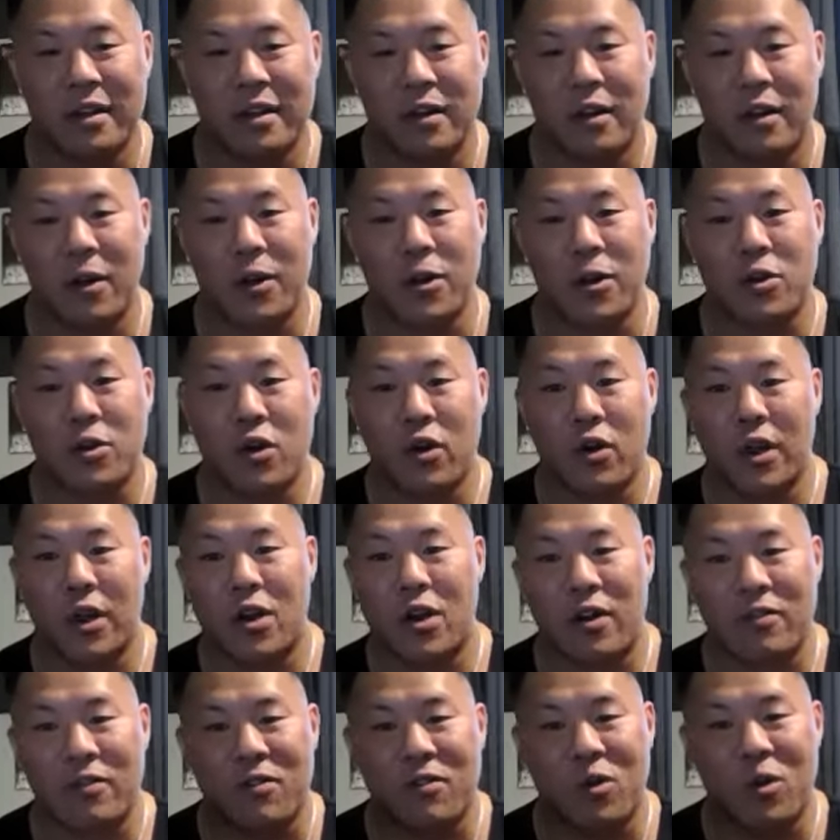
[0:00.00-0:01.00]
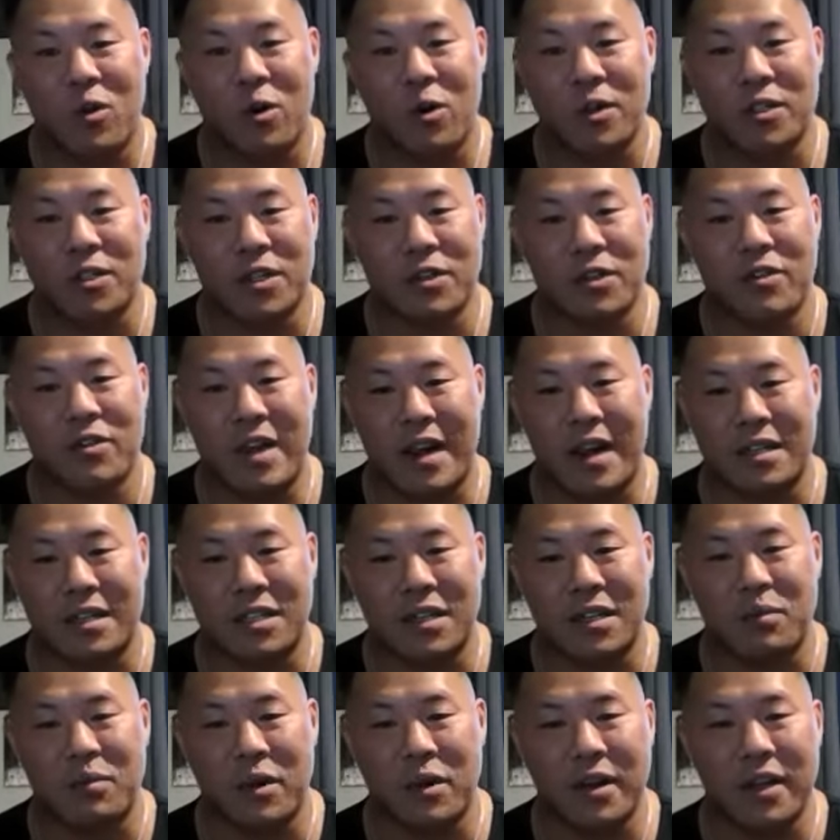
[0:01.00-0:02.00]
Are you going off course? Are you actually
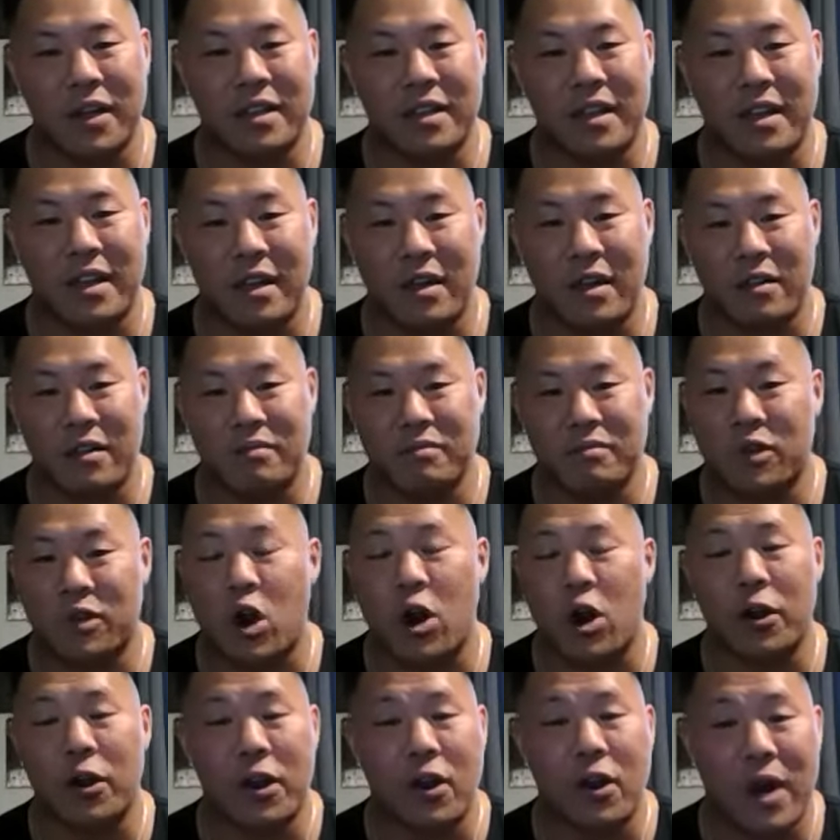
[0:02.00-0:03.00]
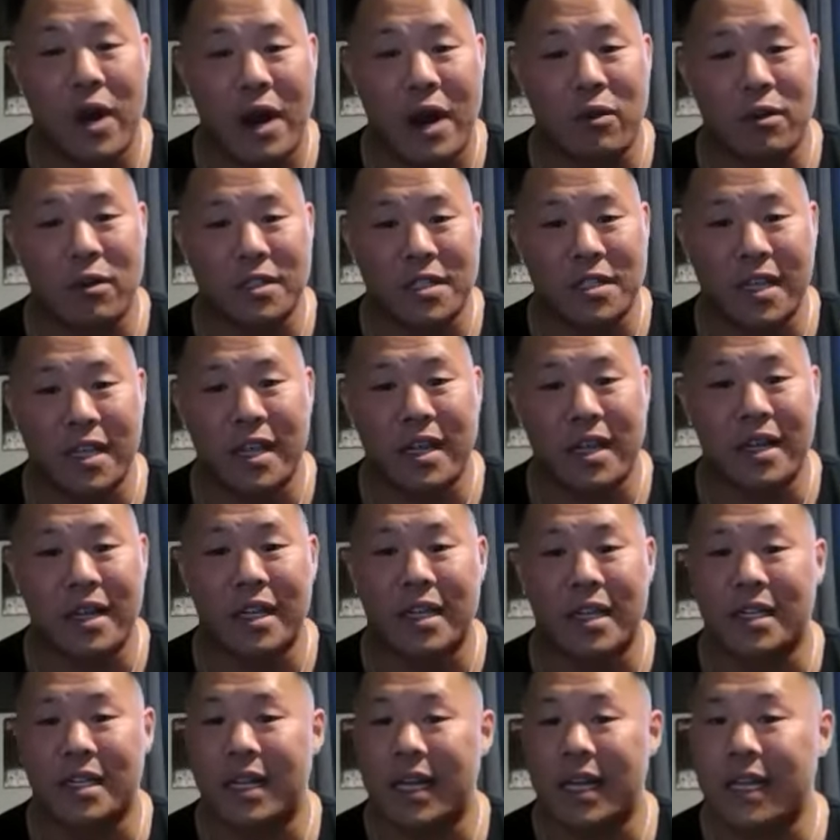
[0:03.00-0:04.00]
putting the cardio hours in
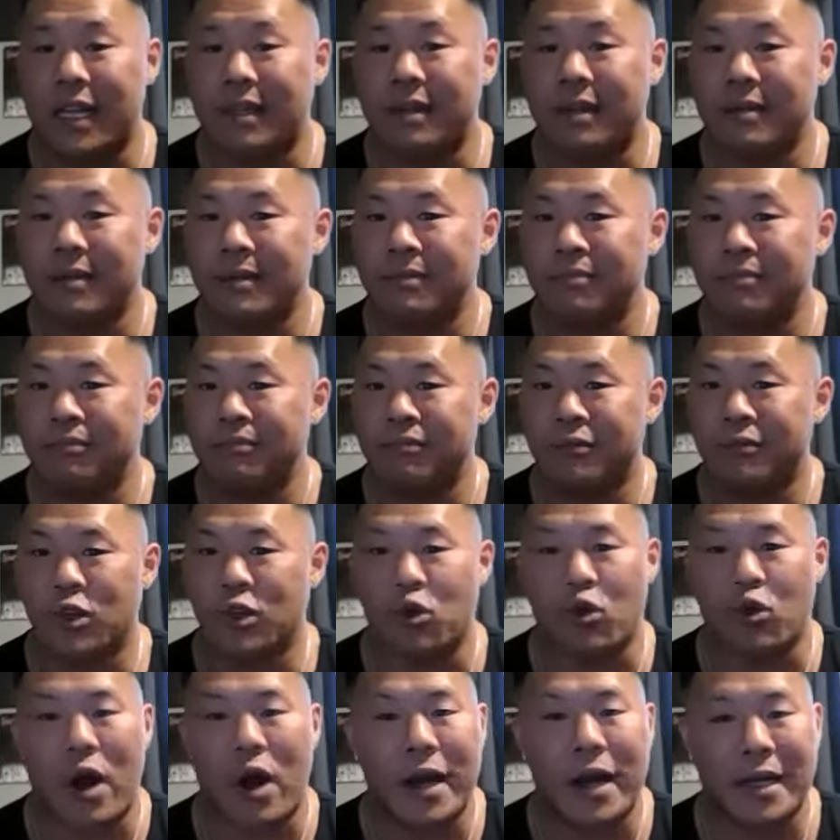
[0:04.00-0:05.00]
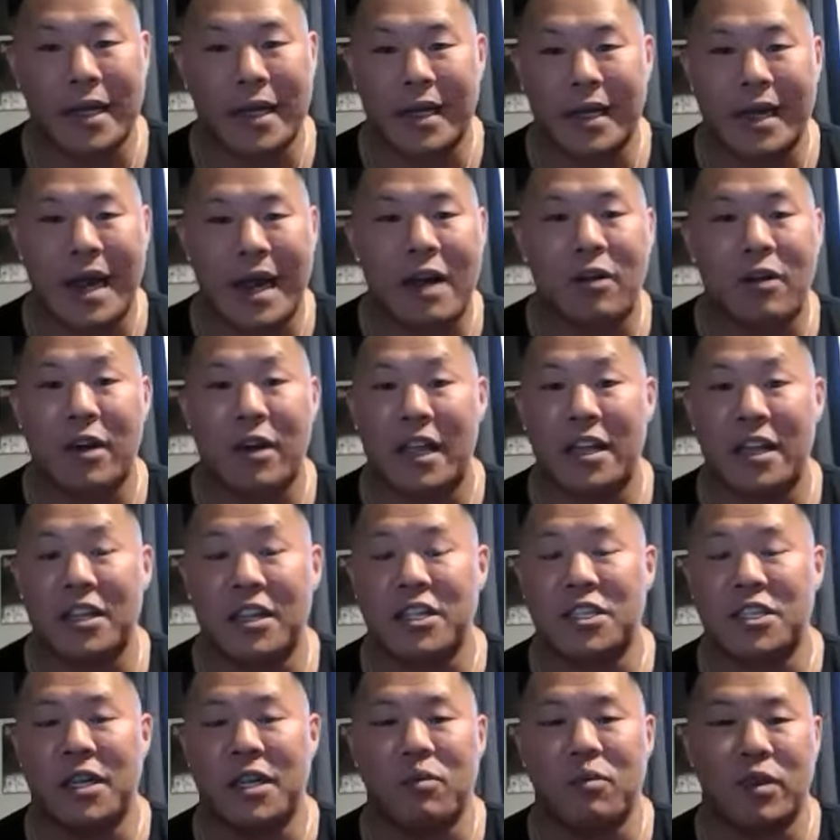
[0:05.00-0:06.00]
and like grinding it out in the
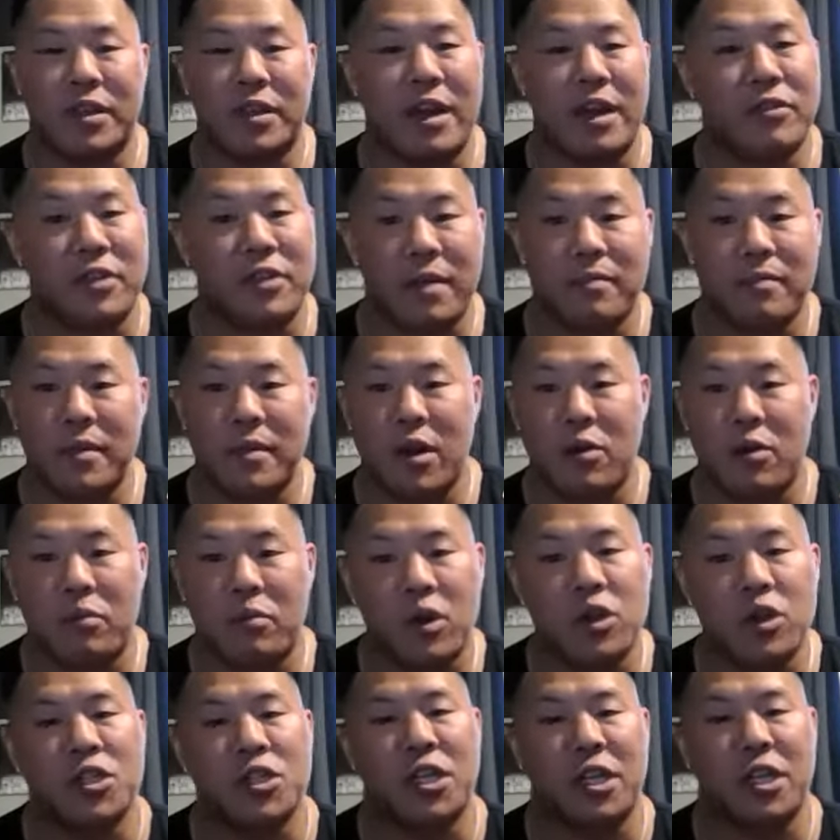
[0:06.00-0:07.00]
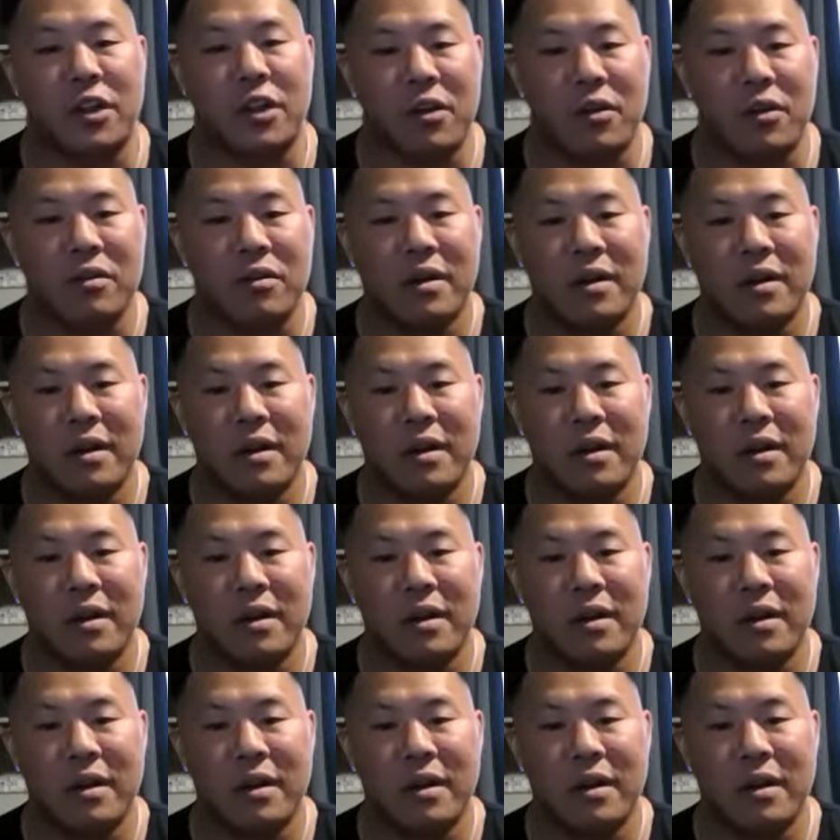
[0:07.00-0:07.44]
gym without them there pushing you?